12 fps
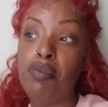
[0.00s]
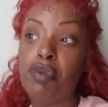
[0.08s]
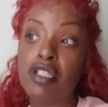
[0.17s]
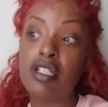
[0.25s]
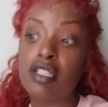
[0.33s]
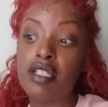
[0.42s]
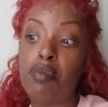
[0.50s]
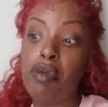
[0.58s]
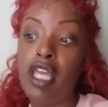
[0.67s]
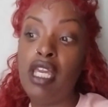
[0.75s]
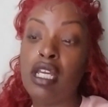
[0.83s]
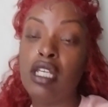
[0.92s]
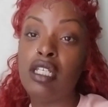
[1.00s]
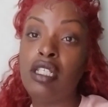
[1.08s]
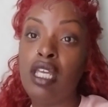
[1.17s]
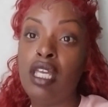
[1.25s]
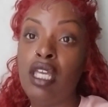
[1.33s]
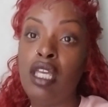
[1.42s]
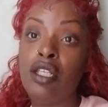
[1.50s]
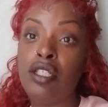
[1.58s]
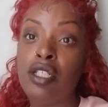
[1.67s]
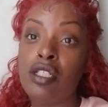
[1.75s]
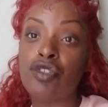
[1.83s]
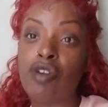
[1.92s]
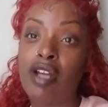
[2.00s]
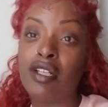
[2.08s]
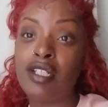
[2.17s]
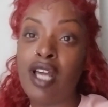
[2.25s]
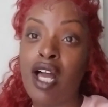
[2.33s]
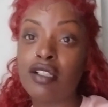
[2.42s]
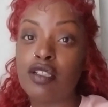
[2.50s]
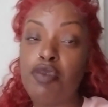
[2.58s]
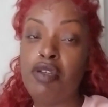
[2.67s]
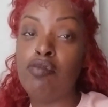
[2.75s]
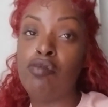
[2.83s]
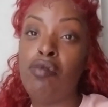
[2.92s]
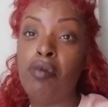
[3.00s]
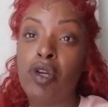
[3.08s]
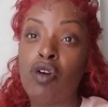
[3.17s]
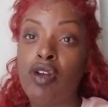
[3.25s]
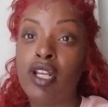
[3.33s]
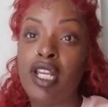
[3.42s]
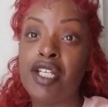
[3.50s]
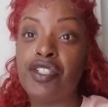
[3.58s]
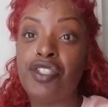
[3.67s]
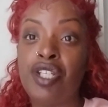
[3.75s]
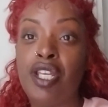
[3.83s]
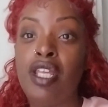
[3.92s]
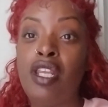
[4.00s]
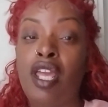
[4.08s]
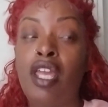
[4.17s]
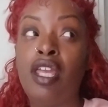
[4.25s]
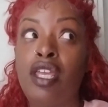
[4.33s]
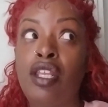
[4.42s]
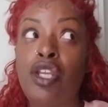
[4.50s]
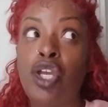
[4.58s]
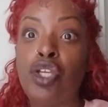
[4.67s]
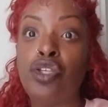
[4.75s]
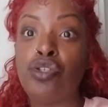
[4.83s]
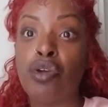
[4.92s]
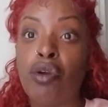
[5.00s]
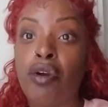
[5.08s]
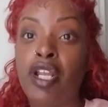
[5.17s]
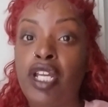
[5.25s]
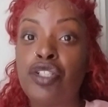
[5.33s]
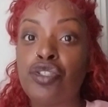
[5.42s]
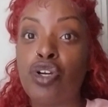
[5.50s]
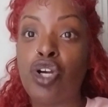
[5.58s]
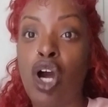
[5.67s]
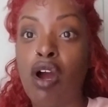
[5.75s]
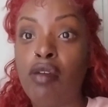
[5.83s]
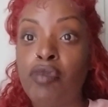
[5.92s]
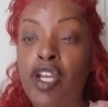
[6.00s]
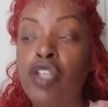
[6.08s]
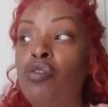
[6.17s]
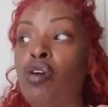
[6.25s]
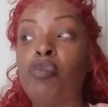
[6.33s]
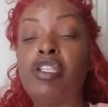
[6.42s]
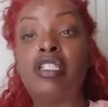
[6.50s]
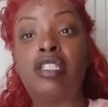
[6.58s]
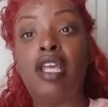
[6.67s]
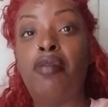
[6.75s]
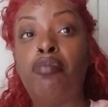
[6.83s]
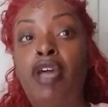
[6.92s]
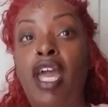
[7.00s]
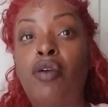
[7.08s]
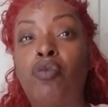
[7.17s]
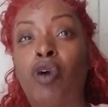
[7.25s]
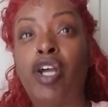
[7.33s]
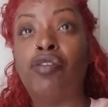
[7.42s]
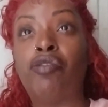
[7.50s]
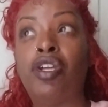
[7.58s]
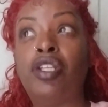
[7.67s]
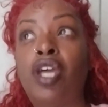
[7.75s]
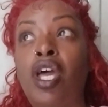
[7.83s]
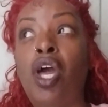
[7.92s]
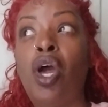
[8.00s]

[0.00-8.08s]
participating and trying to dox people and all of that shit, and you're gonna get your karma, and you're gonna be sitting back wondering.